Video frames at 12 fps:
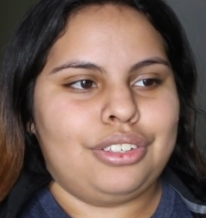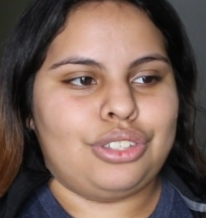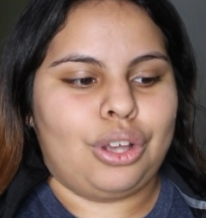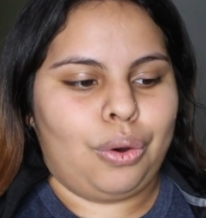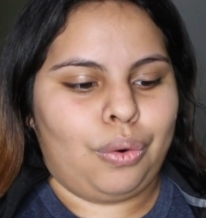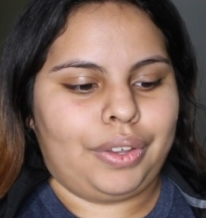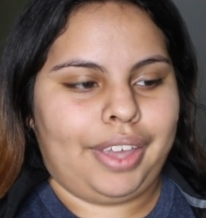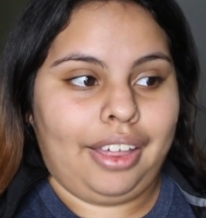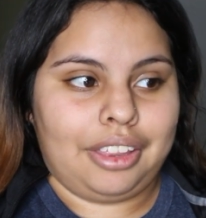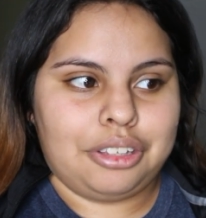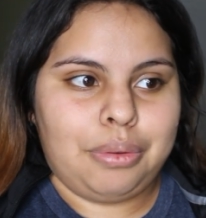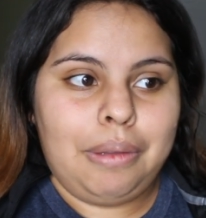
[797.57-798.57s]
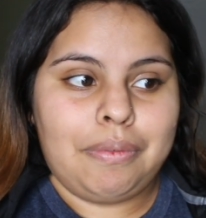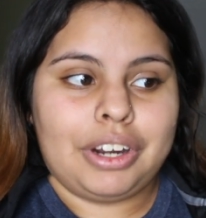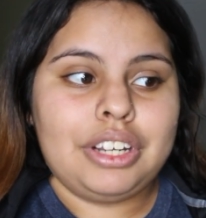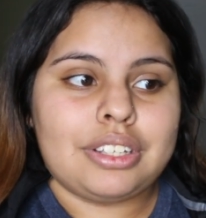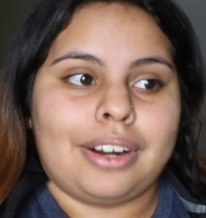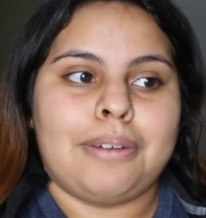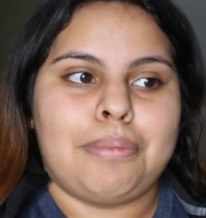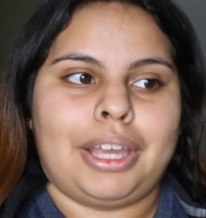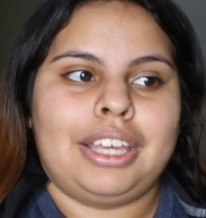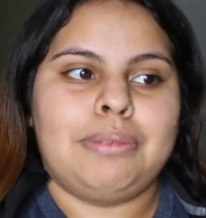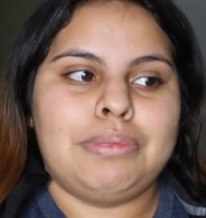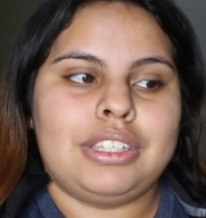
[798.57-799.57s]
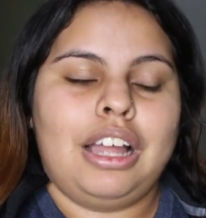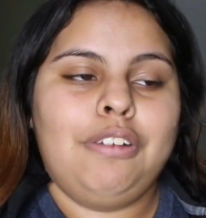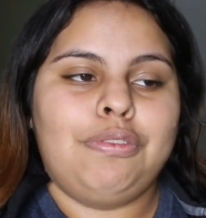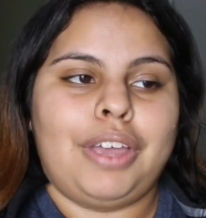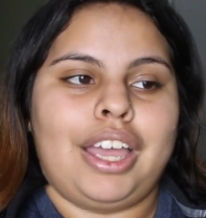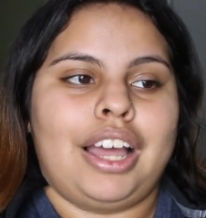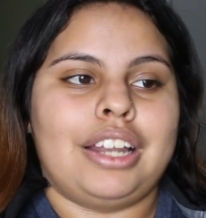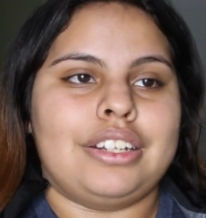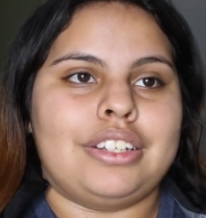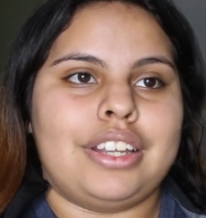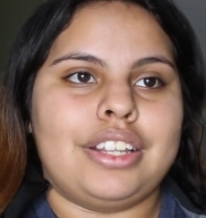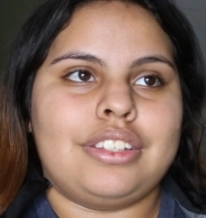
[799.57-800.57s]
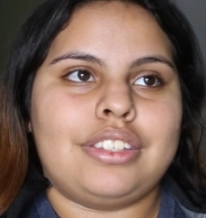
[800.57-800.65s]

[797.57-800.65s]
So yeah, that's why I'm very scared of buying him stuff. And